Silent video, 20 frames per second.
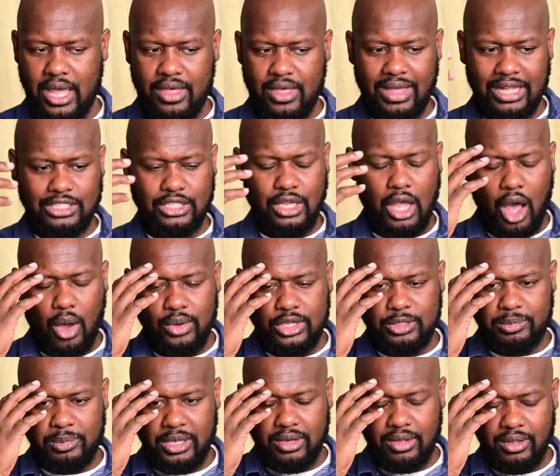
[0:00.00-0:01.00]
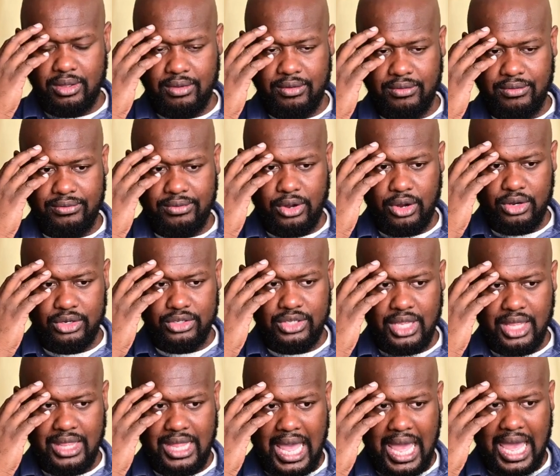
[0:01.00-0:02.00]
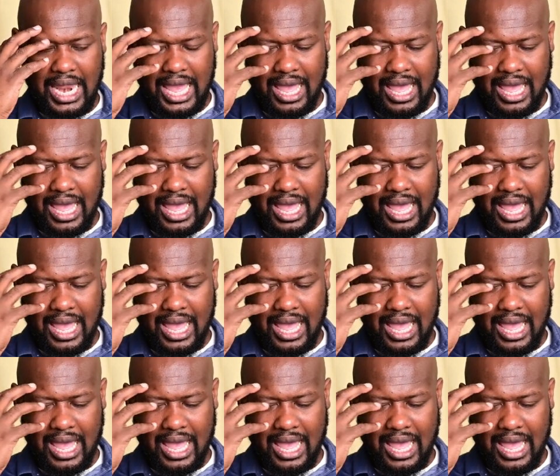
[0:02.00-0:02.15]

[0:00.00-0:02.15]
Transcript: that's always been a verse that